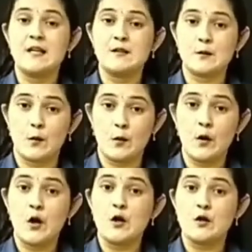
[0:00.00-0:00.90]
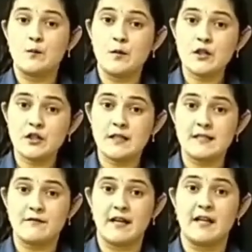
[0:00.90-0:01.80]
So, you push the
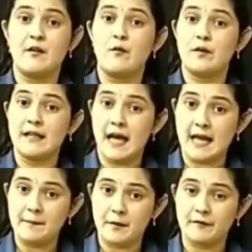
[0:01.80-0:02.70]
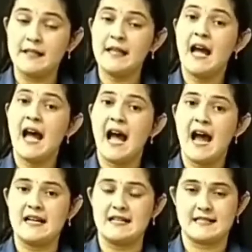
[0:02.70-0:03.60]
swing with the help of the
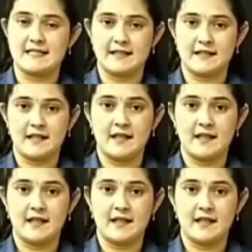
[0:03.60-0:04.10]
hands.